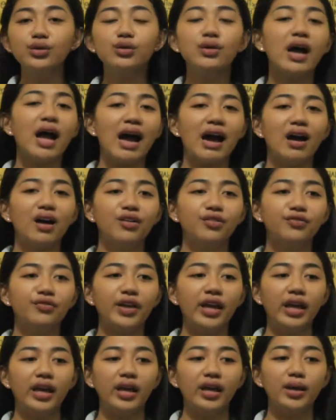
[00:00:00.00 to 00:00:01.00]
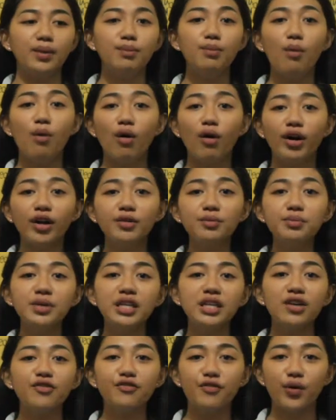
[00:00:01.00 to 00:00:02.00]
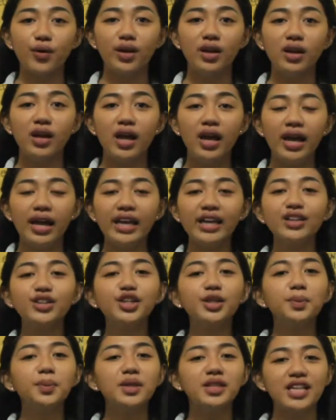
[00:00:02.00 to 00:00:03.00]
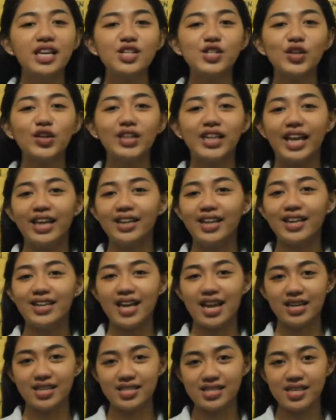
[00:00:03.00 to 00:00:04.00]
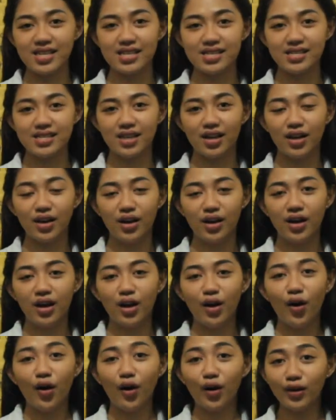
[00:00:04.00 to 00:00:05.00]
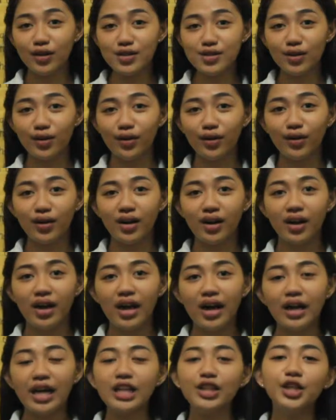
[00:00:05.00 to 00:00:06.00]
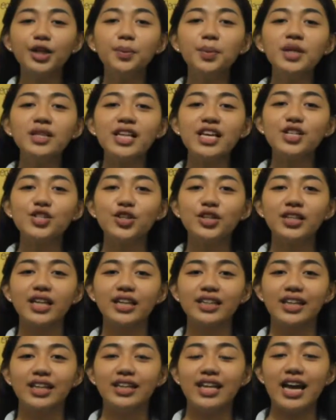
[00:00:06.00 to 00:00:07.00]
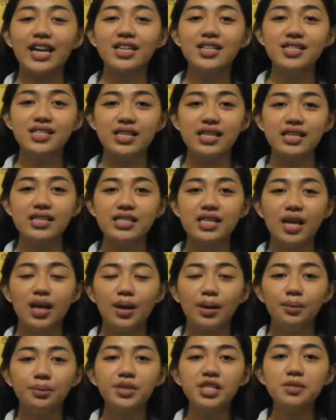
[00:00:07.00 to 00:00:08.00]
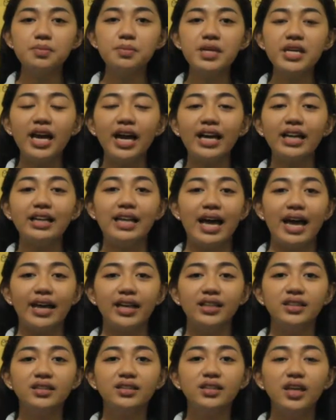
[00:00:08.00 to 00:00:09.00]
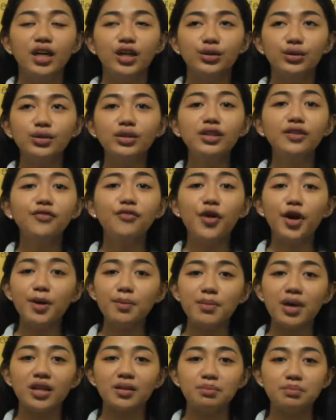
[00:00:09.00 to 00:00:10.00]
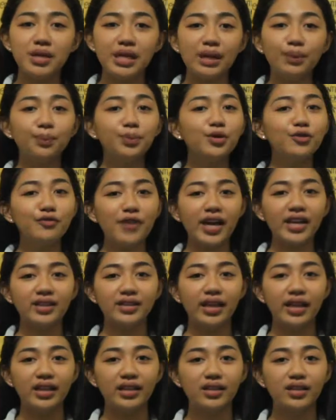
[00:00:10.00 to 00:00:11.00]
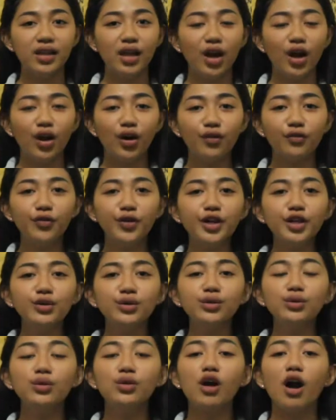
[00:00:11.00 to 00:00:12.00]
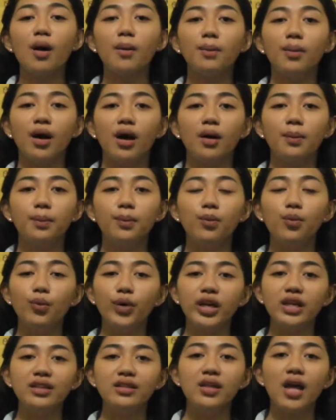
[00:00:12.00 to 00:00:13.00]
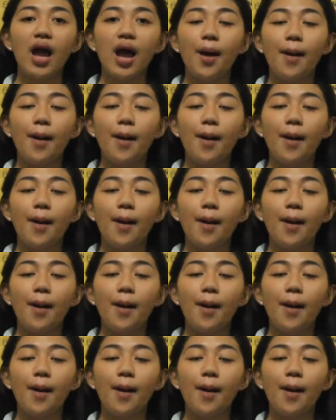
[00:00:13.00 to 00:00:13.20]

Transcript: to have a more meaningful interpretation and analysis. Also, interpretation and analysis must be aligned to the format being provided for you to come up with